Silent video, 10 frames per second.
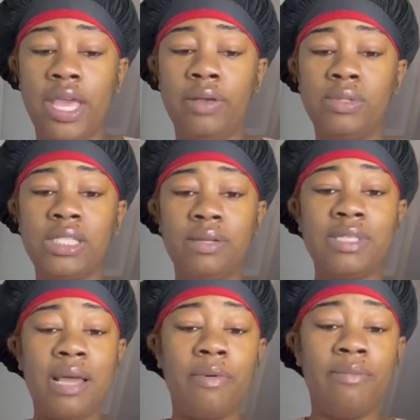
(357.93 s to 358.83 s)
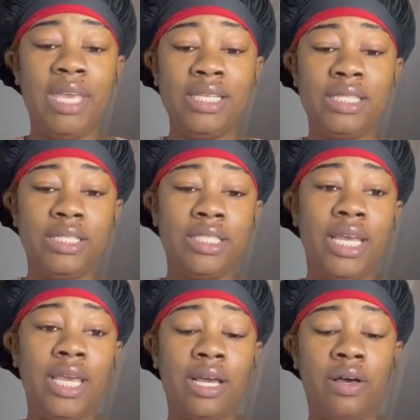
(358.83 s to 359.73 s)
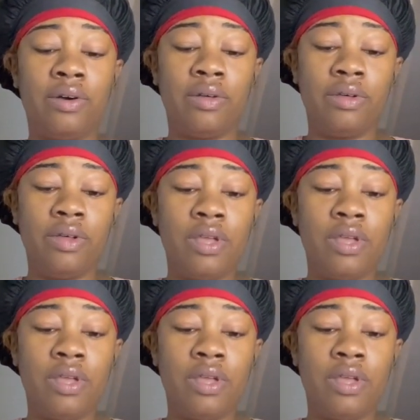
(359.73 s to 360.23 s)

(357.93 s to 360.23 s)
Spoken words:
It was some type of message. There you go.